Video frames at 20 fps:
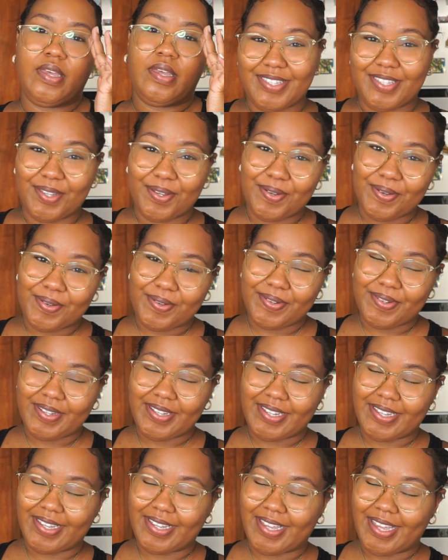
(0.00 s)
So
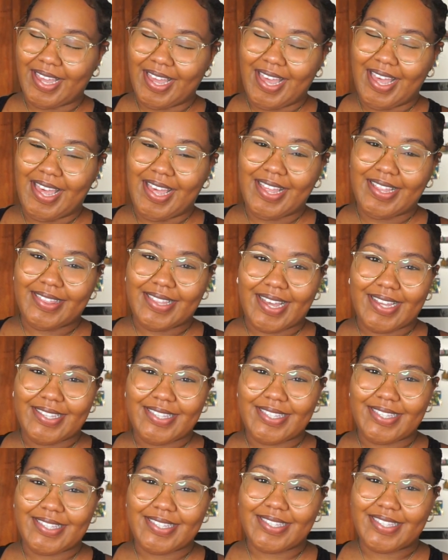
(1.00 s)

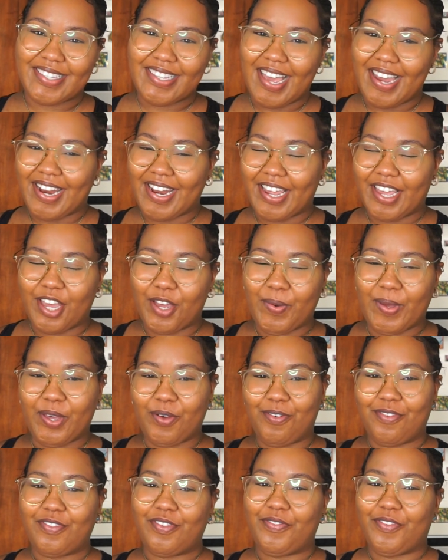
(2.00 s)
that's kind of like a quick
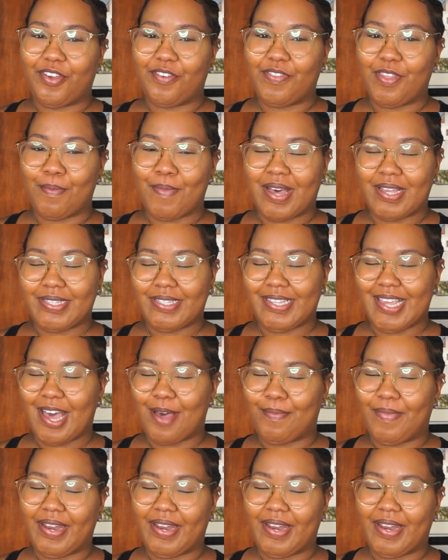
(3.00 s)
overview of the Massy app.